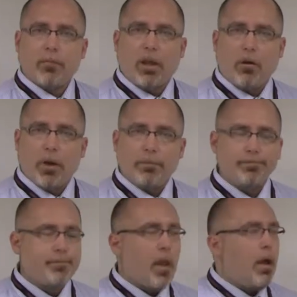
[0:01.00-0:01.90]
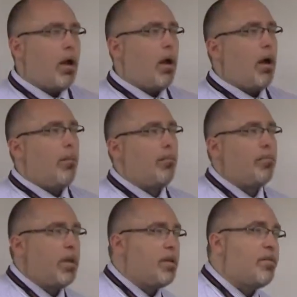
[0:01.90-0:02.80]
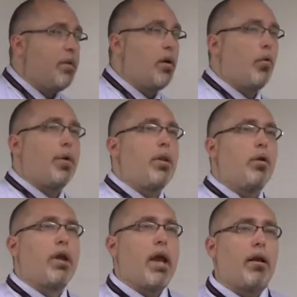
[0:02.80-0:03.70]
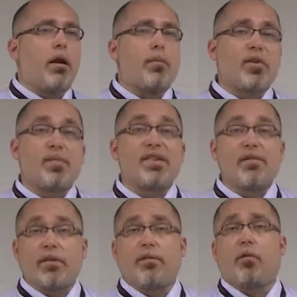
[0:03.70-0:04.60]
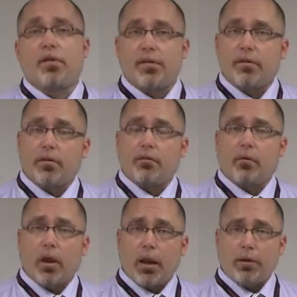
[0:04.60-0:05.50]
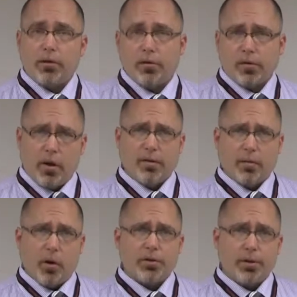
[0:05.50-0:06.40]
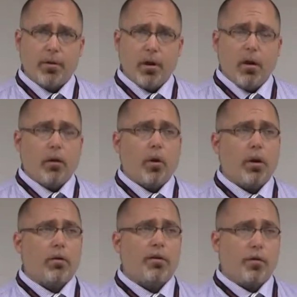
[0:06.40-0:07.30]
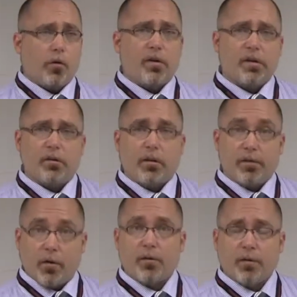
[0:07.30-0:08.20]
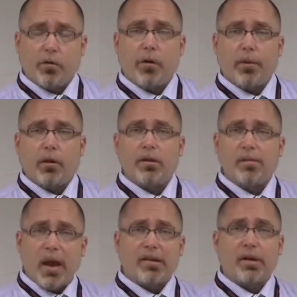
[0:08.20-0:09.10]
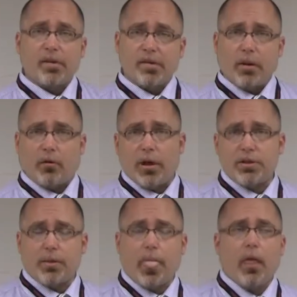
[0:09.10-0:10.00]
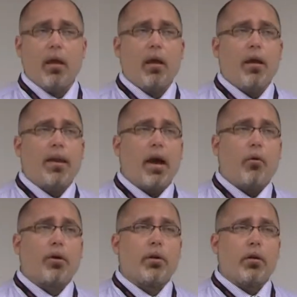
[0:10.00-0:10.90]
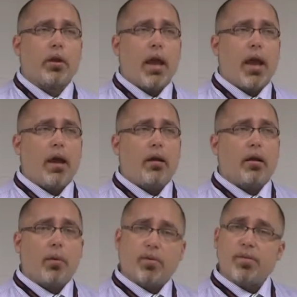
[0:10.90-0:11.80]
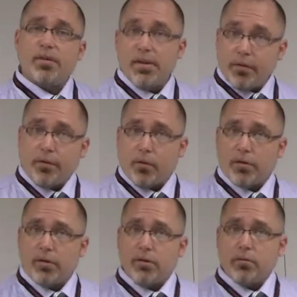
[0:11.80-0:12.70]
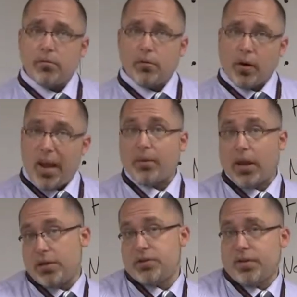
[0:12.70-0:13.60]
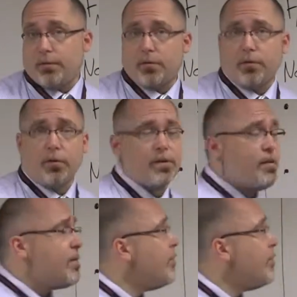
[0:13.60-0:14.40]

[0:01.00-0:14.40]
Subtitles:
Hello again. In this video, we're going to look at a couple specific forces relating to Newton's laws of motion. We know force, as far as the formula, is mass times acceleration. Now we're going to look at a couple specific forces and applications of those forces.